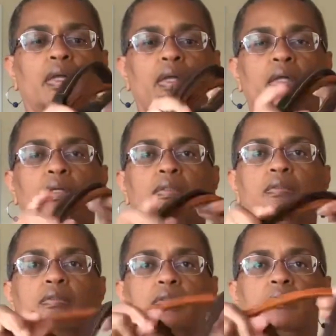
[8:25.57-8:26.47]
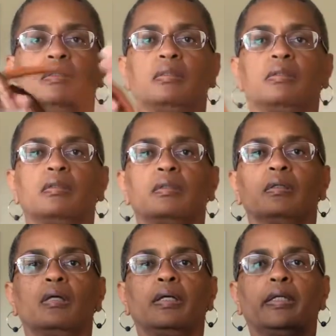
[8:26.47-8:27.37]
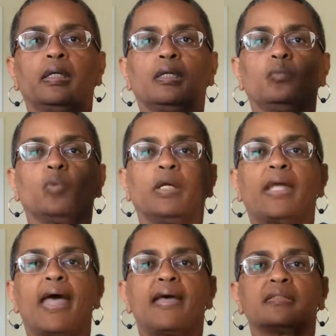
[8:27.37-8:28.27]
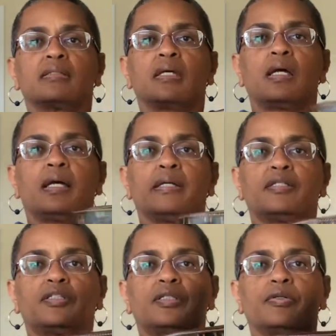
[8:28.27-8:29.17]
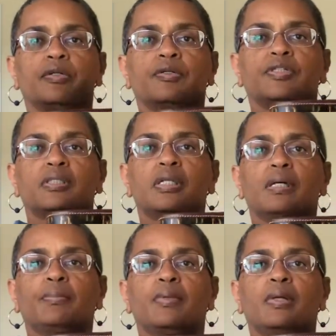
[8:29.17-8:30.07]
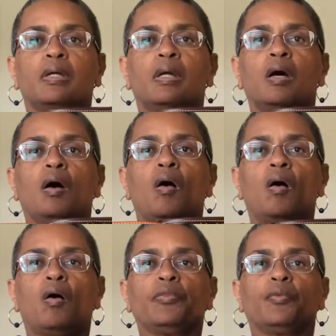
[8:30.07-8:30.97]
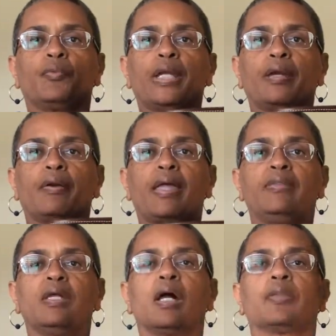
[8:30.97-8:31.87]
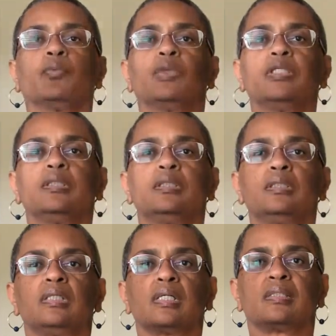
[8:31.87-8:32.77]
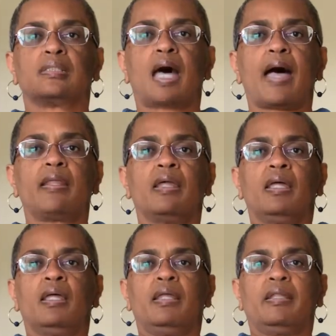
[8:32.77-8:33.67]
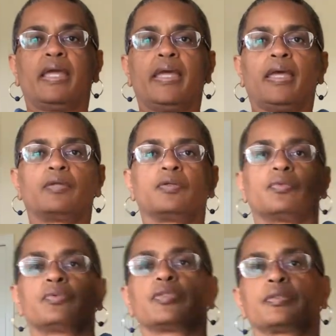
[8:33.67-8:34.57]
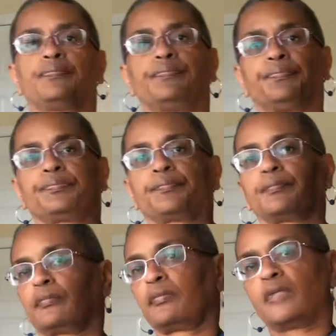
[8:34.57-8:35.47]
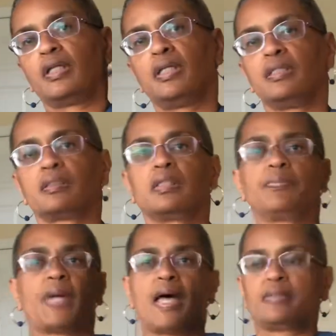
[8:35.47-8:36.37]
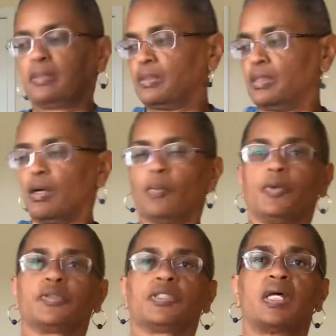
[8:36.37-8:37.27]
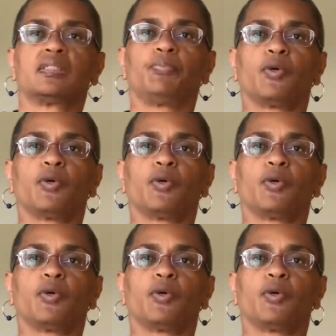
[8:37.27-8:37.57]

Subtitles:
And again, one has an exterior slip on the rear and the other one does not. The handles easily passes the elbow test,